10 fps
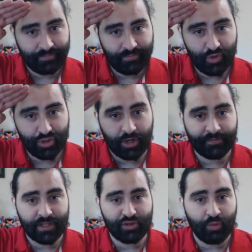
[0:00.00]
You
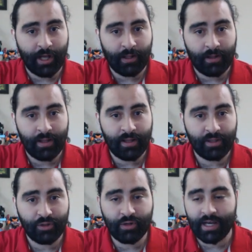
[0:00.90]
served us well.
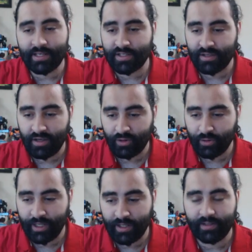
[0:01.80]
You guys
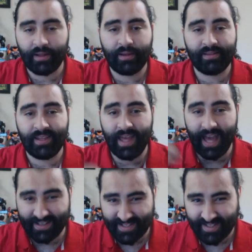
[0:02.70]
created the
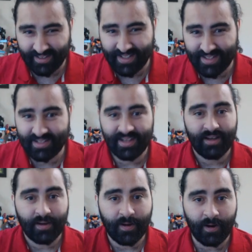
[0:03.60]
excellent
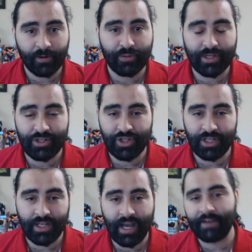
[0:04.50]
Concrete
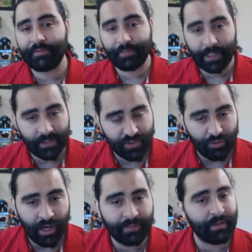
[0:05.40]
Genie. I haven't played
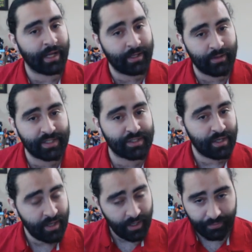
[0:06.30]
Entwined, but I hear it's
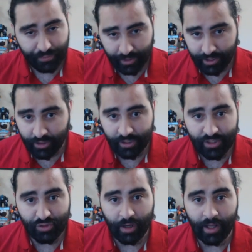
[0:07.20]
pretty good
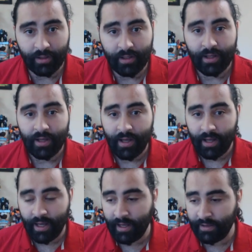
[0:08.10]
as well.
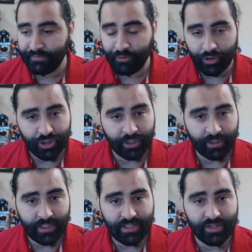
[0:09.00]

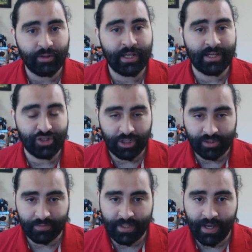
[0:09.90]
Unfortunately, Sony has shut
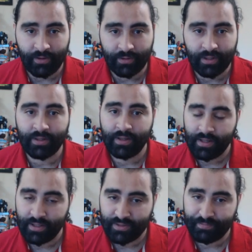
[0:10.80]
them down.
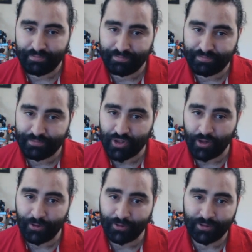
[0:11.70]

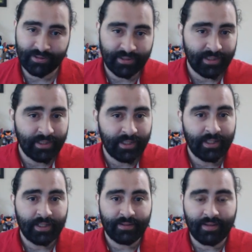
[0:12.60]
So,
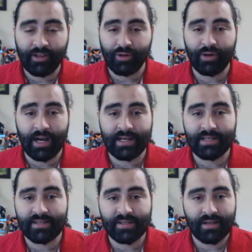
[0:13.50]
thank you
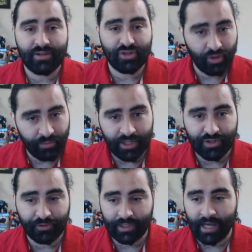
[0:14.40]
guys so much
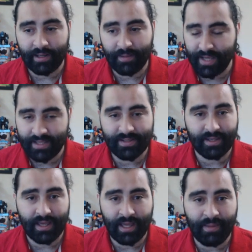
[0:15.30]
for that amazing
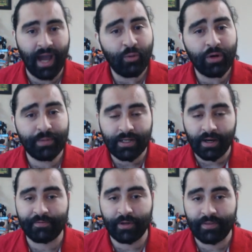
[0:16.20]
game. I will be
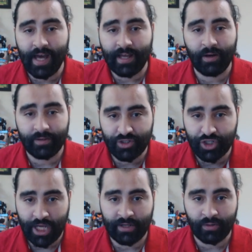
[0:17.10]
covering that on the
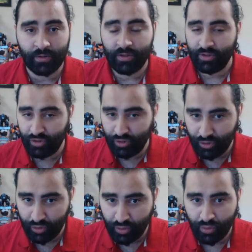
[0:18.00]
channel.
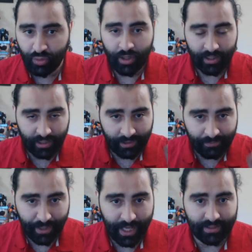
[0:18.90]
You can
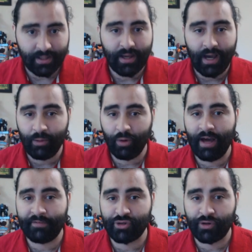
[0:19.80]
bet I will
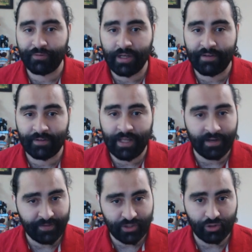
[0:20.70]
have a trophy guide for that
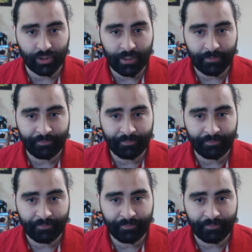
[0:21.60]
eventually.